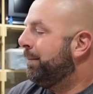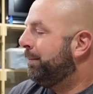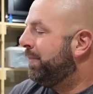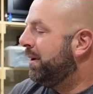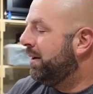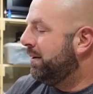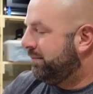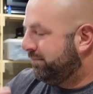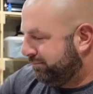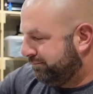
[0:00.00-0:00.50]

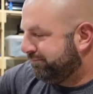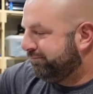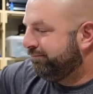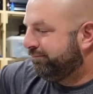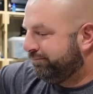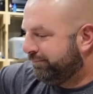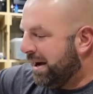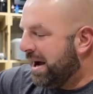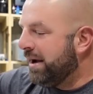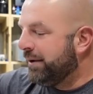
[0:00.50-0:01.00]
but
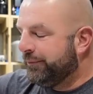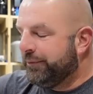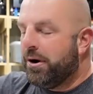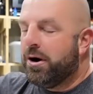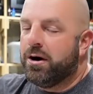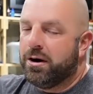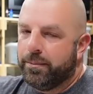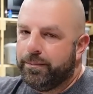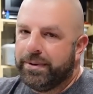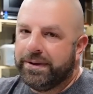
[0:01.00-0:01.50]
by
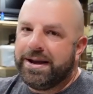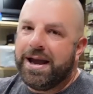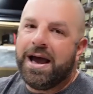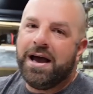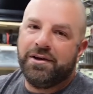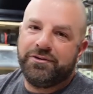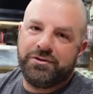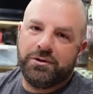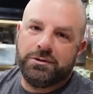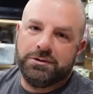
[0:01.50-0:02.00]
far,
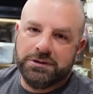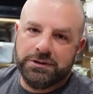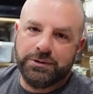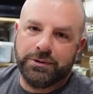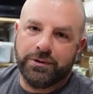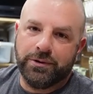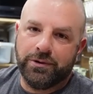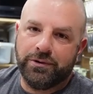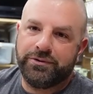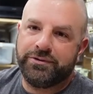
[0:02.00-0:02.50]
Picasso
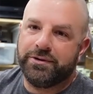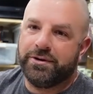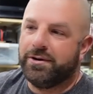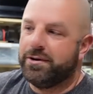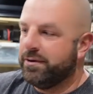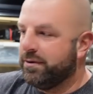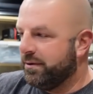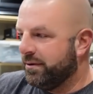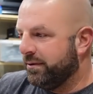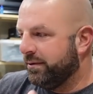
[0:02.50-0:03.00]
lures
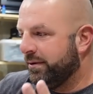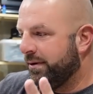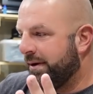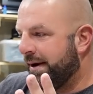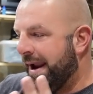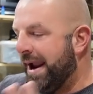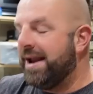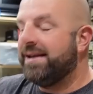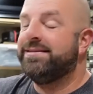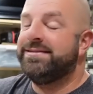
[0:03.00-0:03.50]
are
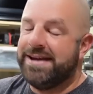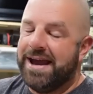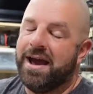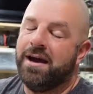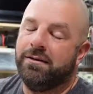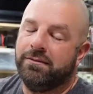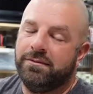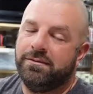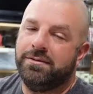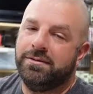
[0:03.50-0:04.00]
hands
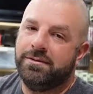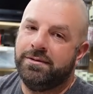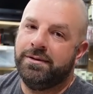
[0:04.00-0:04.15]
down